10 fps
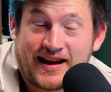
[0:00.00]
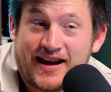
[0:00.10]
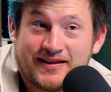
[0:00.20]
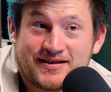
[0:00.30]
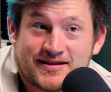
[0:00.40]

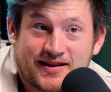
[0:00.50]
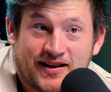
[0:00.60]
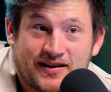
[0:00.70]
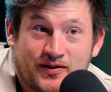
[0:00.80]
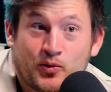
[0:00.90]
this is a
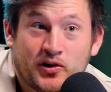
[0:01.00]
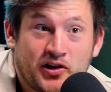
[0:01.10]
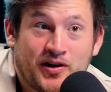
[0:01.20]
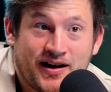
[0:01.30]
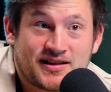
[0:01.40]
really
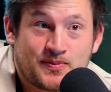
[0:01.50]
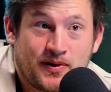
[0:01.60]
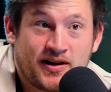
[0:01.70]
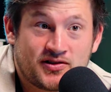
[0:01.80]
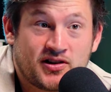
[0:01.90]
great
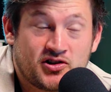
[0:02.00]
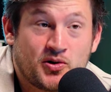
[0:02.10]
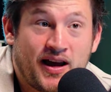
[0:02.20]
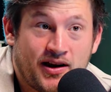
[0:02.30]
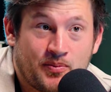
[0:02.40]
experience, or did you
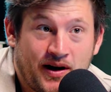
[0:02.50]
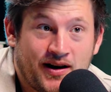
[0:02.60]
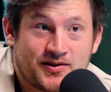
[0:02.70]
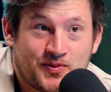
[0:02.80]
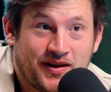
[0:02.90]
hate your
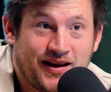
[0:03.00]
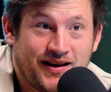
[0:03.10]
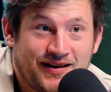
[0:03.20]
parents when they,